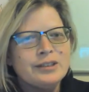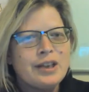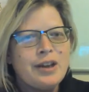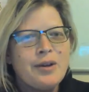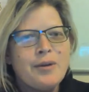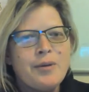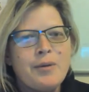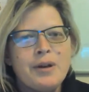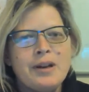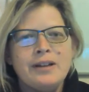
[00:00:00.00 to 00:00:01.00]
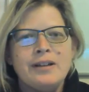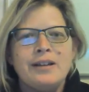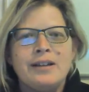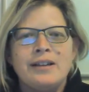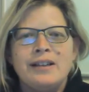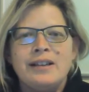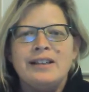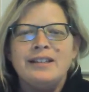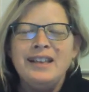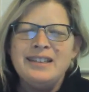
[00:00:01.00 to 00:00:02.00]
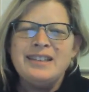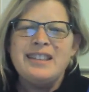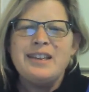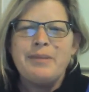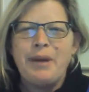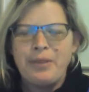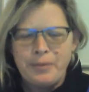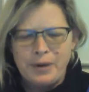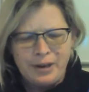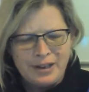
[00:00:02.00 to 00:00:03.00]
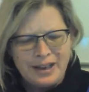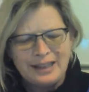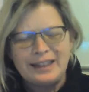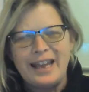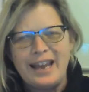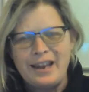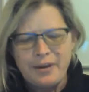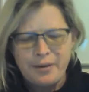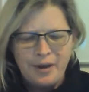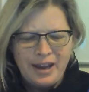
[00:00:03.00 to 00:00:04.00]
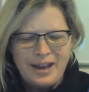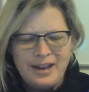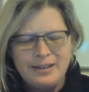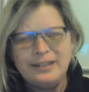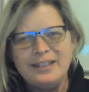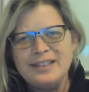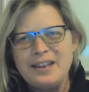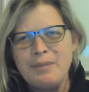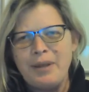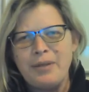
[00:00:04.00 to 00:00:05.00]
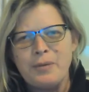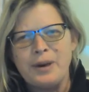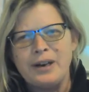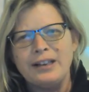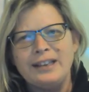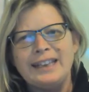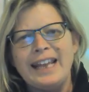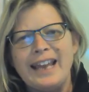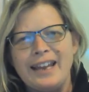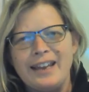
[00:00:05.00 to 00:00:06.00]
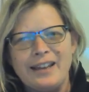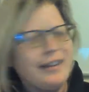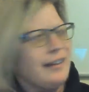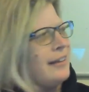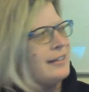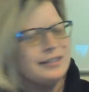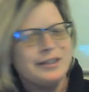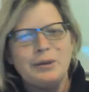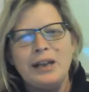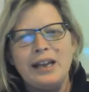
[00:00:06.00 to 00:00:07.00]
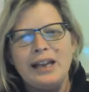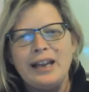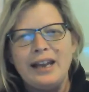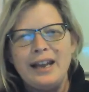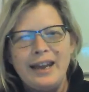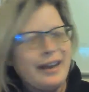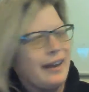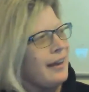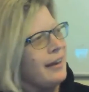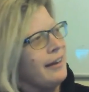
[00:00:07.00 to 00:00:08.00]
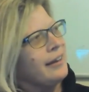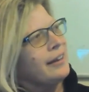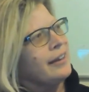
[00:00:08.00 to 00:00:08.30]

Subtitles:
So let's think about the word leg, okay? Let's think about the word leg. So leg,